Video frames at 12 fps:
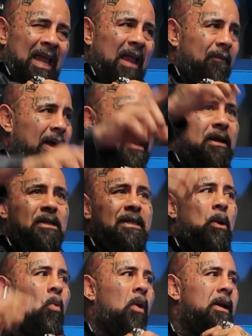If I can just
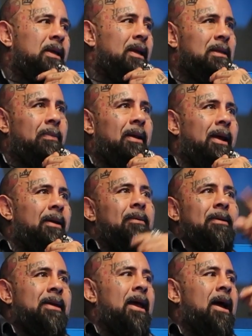get one kid to be like,
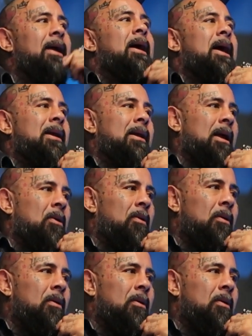yeah, I got it now.